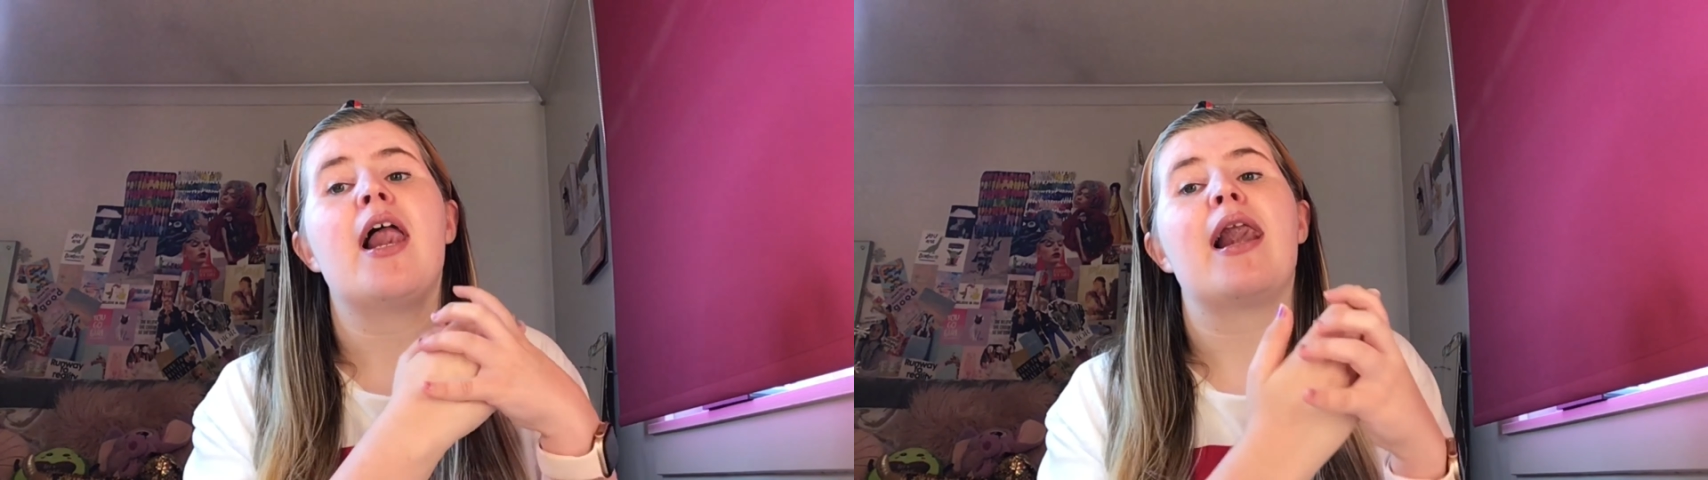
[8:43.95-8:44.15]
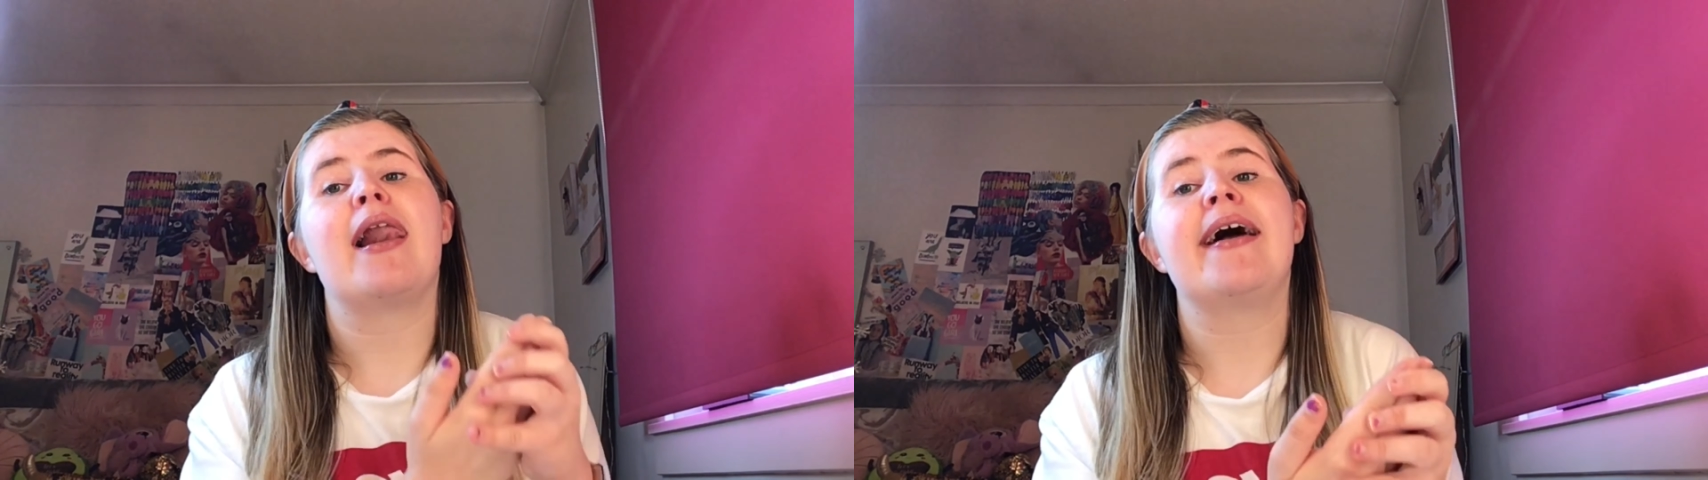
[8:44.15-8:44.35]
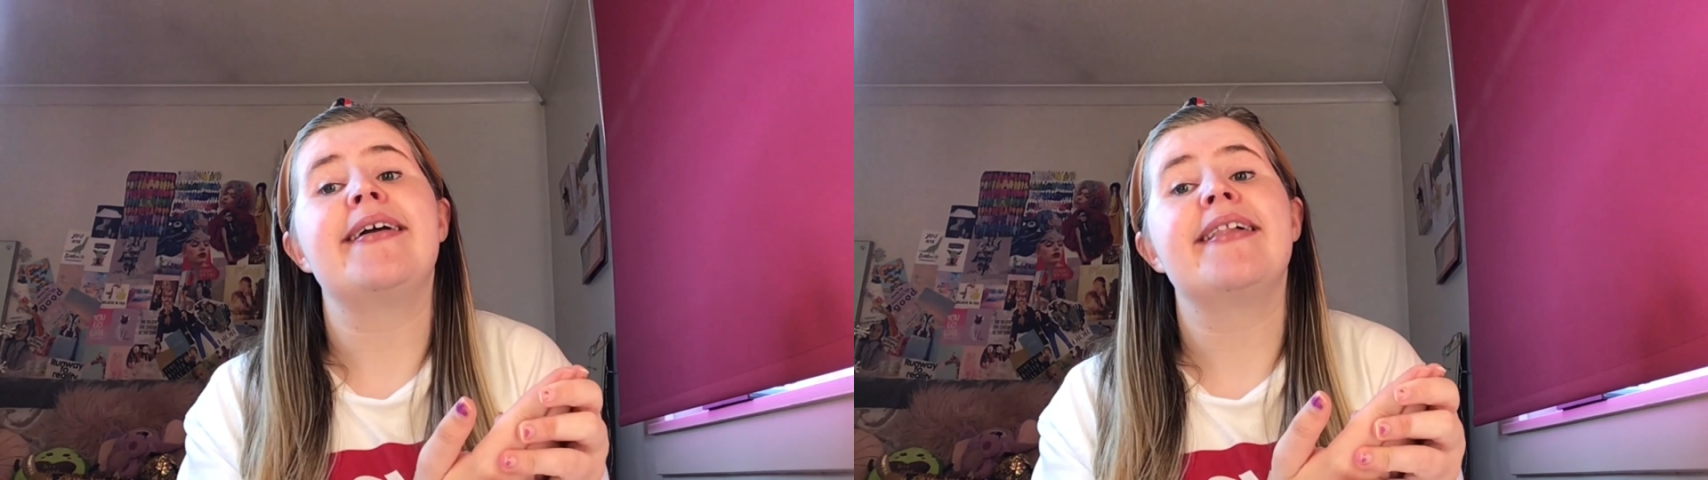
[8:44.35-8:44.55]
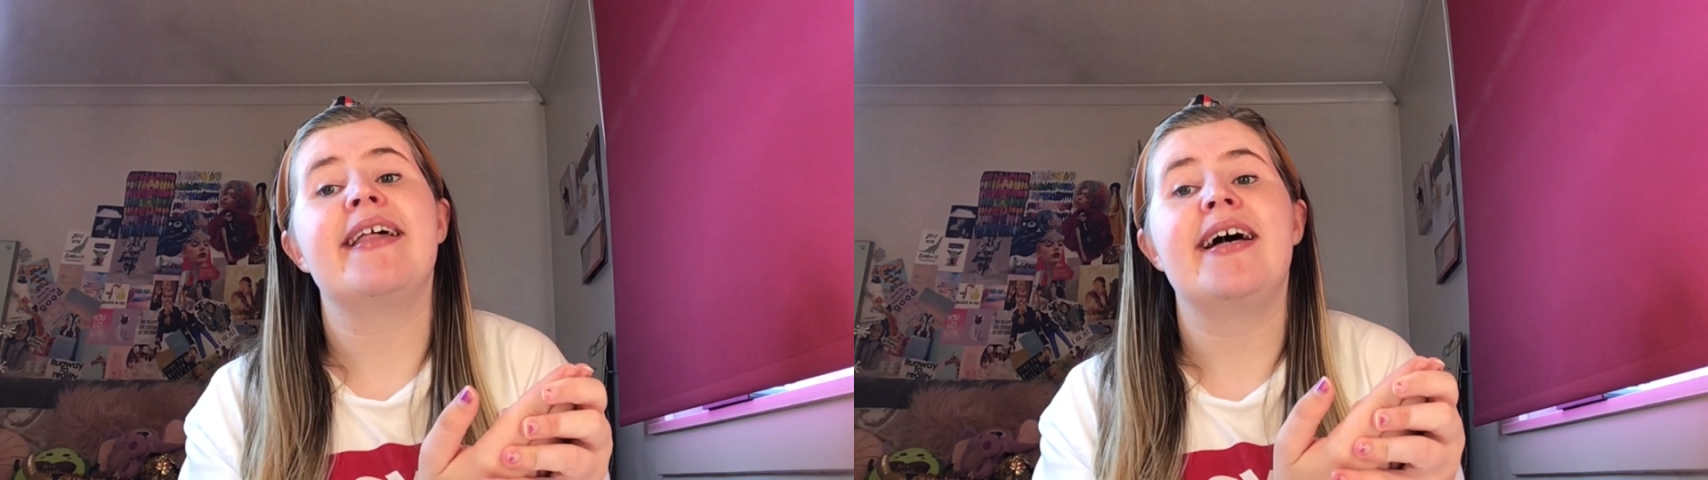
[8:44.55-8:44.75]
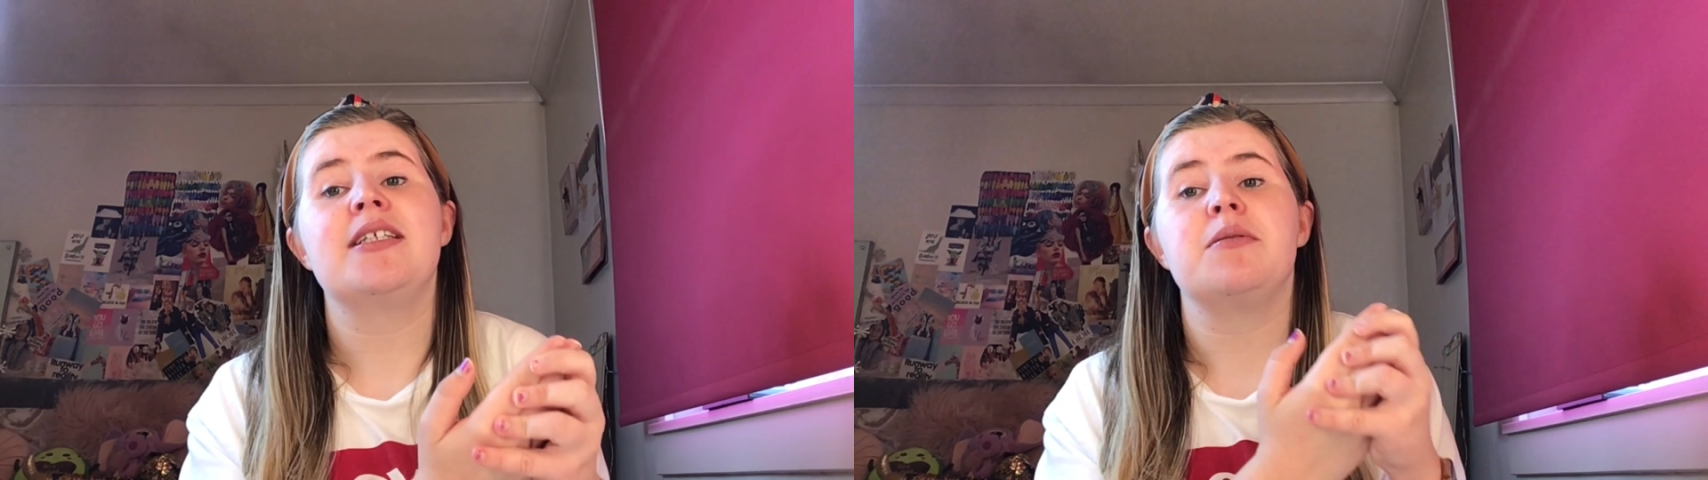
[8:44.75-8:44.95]
like
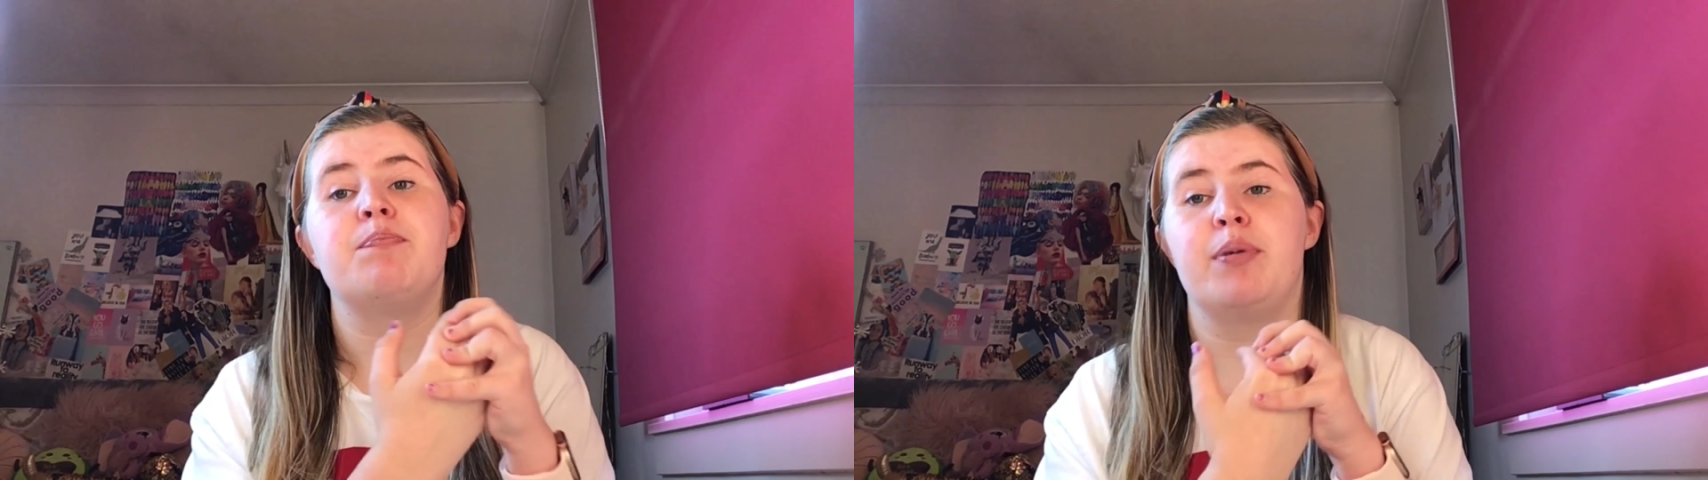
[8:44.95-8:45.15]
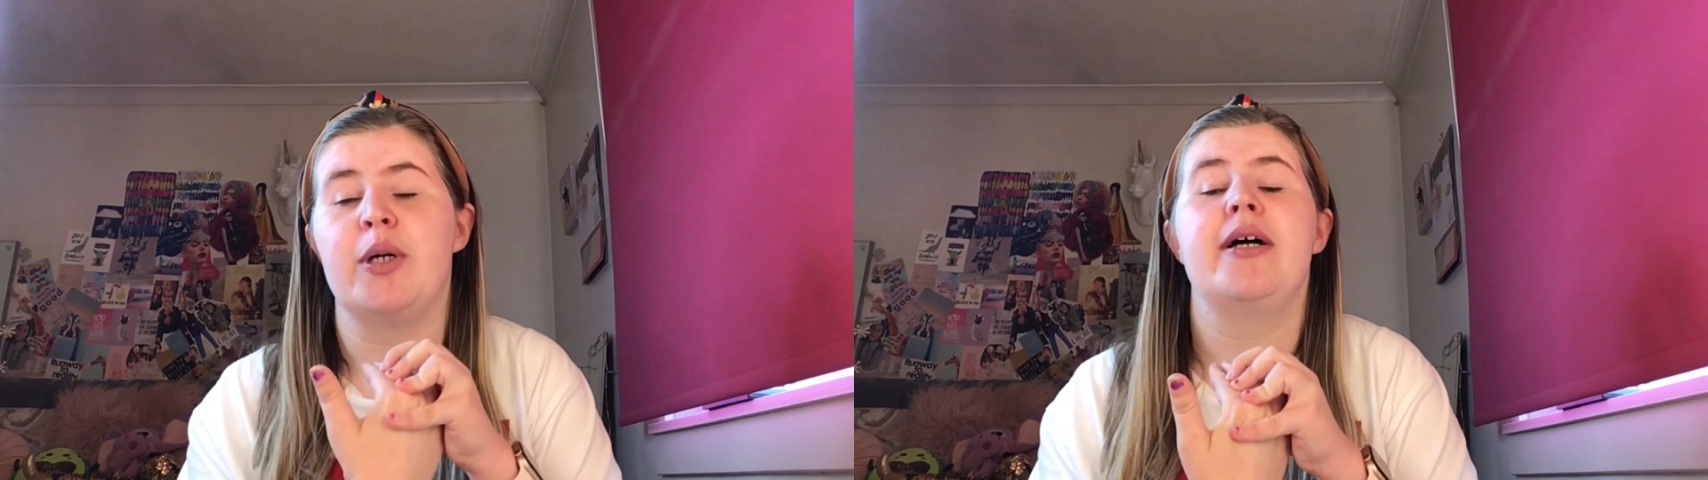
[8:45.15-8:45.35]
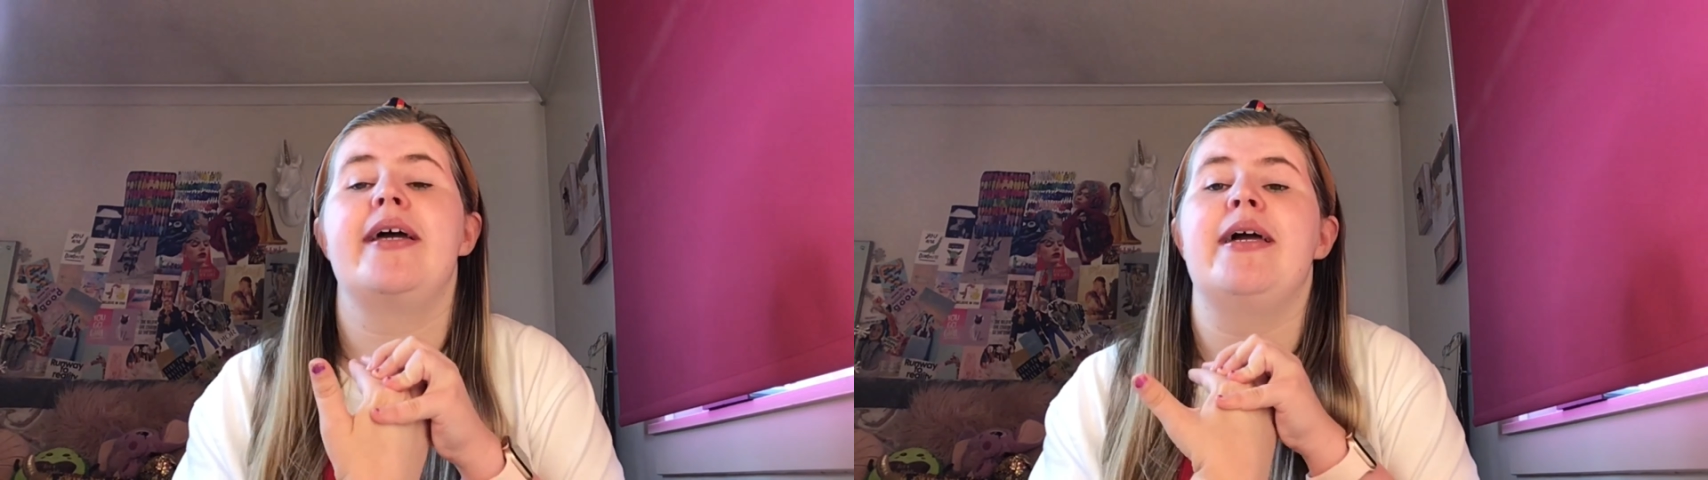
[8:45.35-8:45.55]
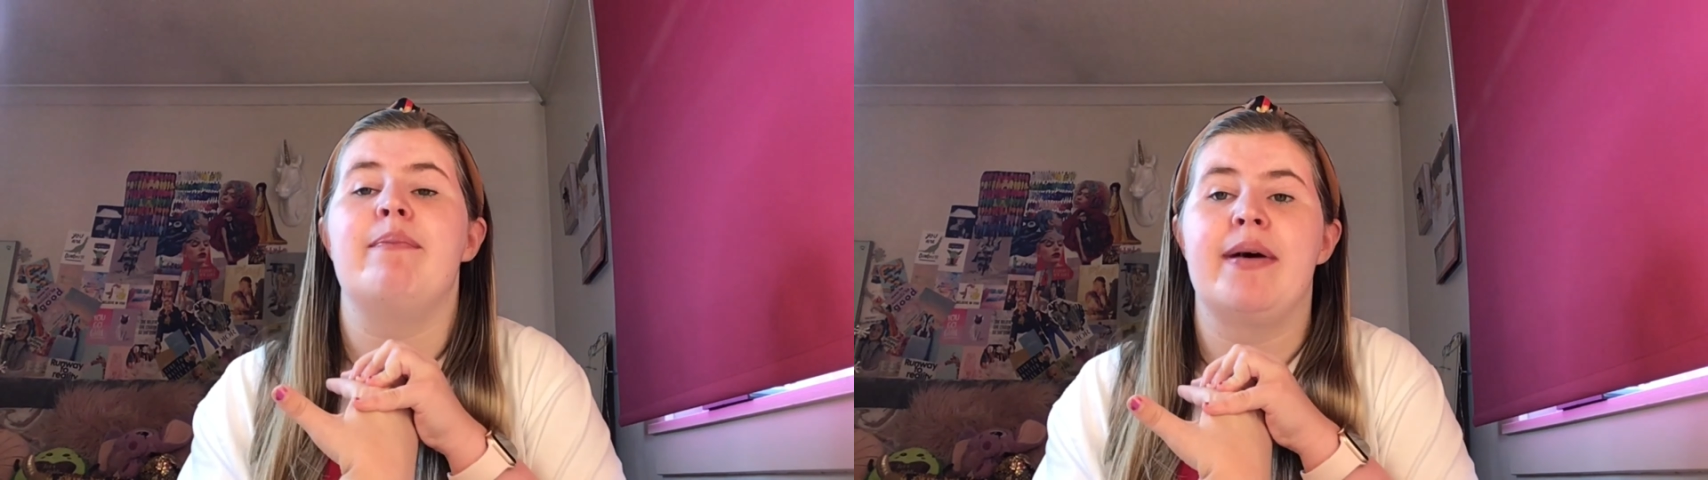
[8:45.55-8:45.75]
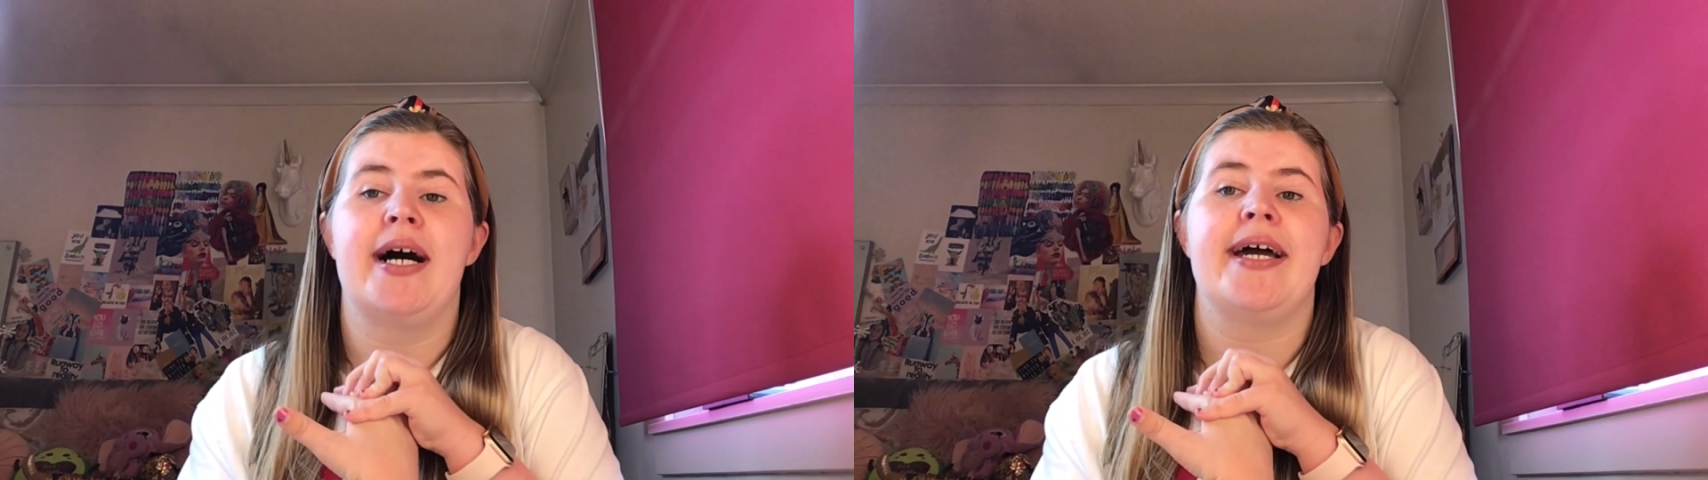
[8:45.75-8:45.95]
theirs but in
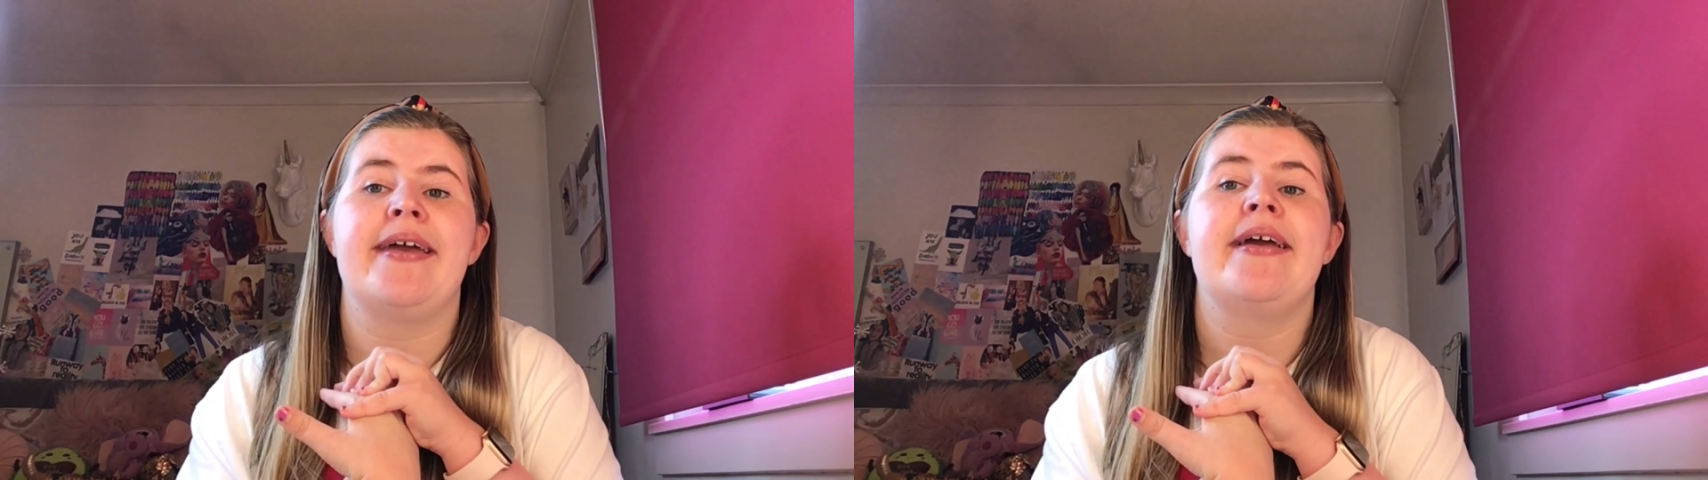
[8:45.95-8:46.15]
my